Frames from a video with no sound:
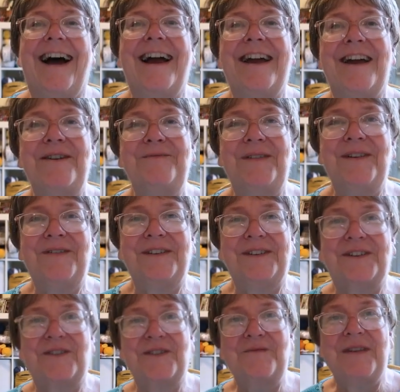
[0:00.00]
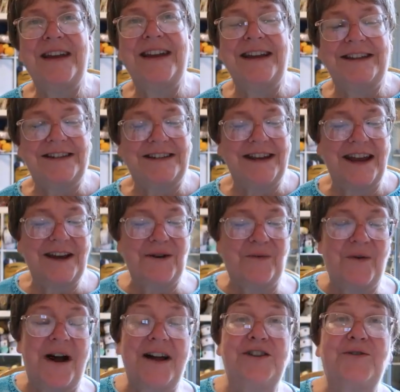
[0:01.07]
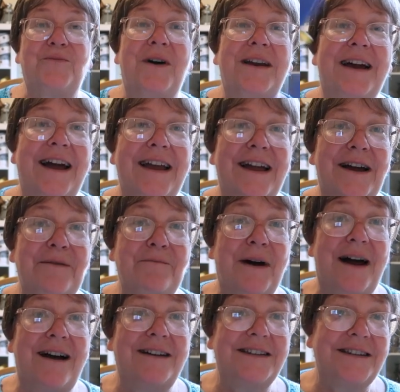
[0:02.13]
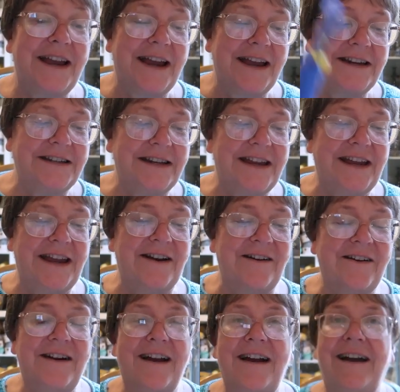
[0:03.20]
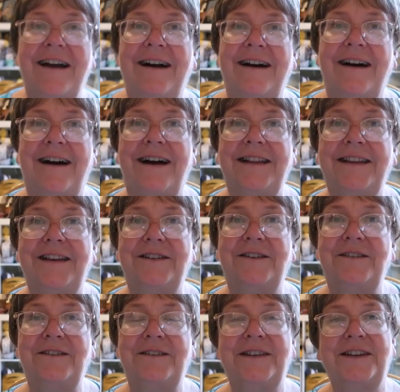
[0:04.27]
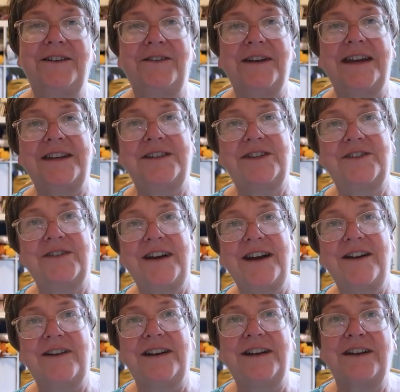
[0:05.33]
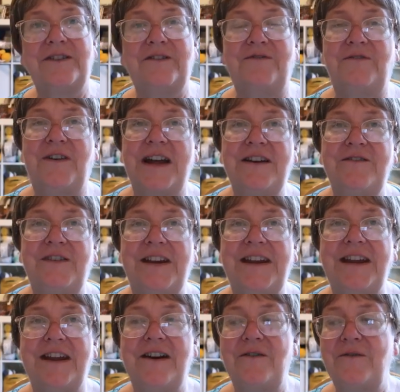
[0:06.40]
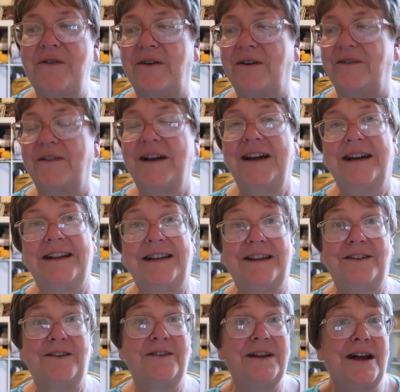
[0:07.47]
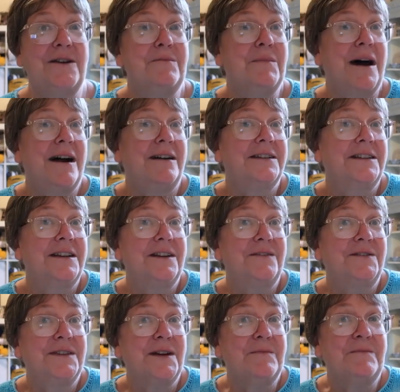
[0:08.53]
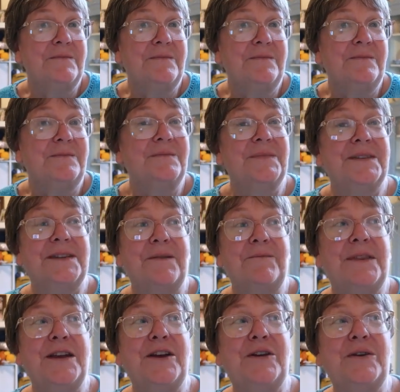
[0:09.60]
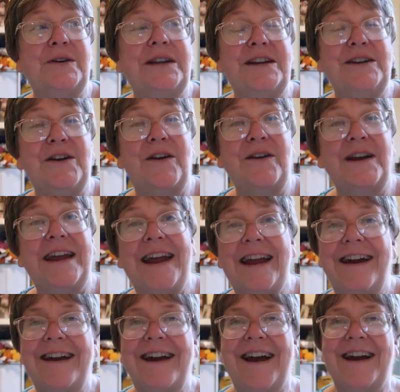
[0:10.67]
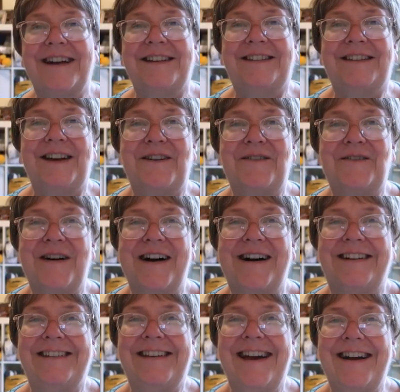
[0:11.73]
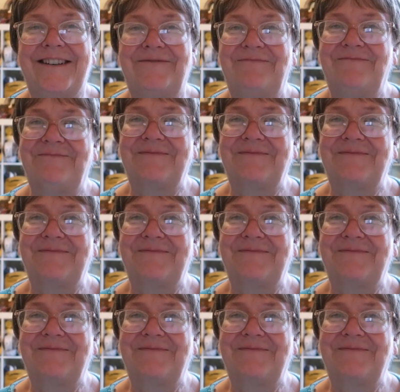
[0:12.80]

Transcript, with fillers: I hope you will join me each day to watch what I unbox and to hear a little little history or a little fun video or little unboxing of some something good and yarny. So uh, yeah,